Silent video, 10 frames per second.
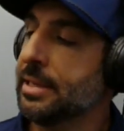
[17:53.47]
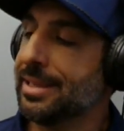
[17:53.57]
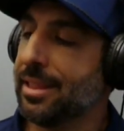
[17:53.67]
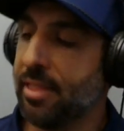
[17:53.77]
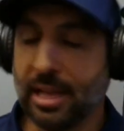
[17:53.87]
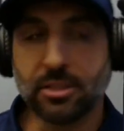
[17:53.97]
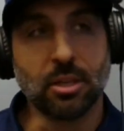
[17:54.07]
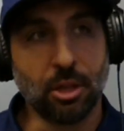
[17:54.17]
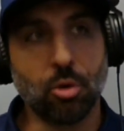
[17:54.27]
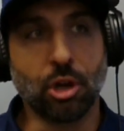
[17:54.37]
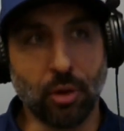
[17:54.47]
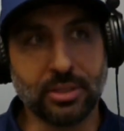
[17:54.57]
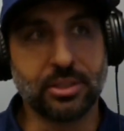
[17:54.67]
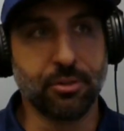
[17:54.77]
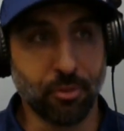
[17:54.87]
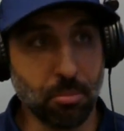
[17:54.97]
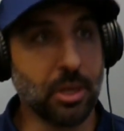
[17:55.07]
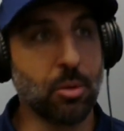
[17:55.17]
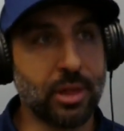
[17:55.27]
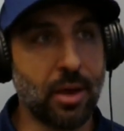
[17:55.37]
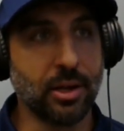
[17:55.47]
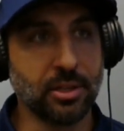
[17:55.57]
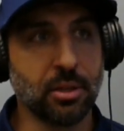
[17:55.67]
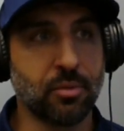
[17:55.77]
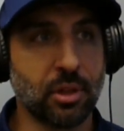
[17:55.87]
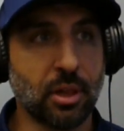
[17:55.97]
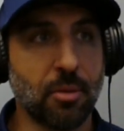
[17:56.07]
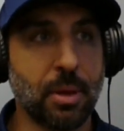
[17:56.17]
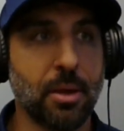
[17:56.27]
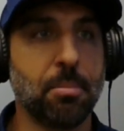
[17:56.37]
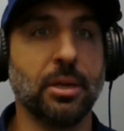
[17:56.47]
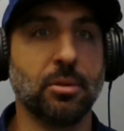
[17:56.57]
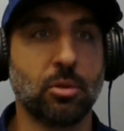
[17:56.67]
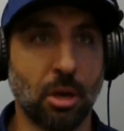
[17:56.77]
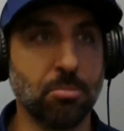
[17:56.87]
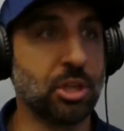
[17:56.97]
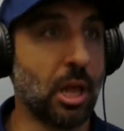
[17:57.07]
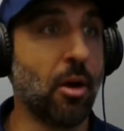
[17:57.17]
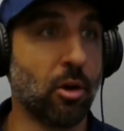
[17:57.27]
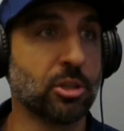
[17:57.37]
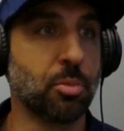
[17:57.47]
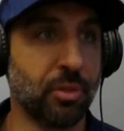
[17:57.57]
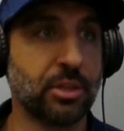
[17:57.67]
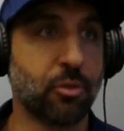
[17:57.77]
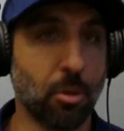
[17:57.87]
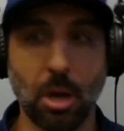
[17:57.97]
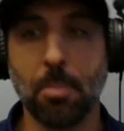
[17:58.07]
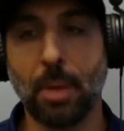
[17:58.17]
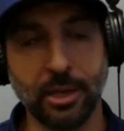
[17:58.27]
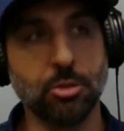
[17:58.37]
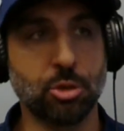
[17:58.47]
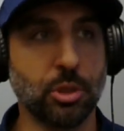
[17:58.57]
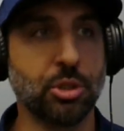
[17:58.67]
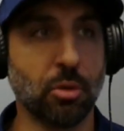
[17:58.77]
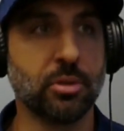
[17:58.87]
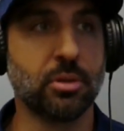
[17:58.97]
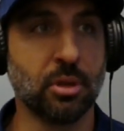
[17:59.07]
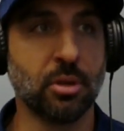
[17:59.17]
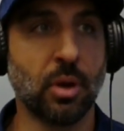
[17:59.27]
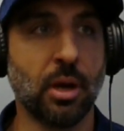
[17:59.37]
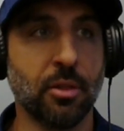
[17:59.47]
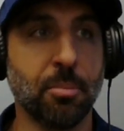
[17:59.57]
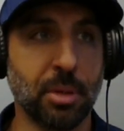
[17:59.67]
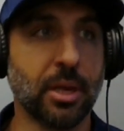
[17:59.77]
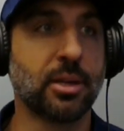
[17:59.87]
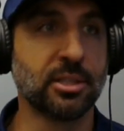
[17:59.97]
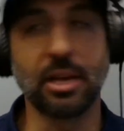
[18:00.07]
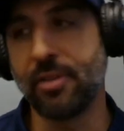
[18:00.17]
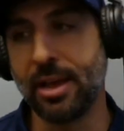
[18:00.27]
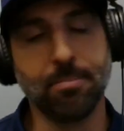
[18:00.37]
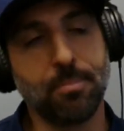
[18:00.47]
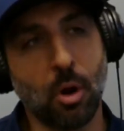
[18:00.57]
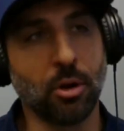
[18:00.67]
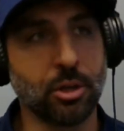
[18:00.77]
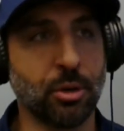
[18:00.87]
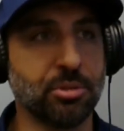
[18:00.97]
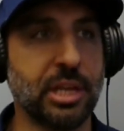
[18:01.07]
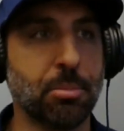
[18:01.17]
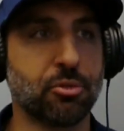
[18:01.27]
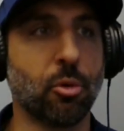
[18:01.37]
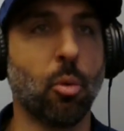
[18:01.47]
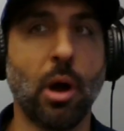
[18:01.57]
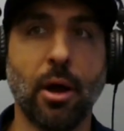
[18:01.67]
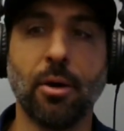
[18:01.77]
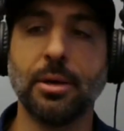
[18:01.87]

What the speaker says: That's a little aggressive for me with how I deliver the glove head, but come July, August, when things firm up, I do switch over to the P, because I've had our samples for a while.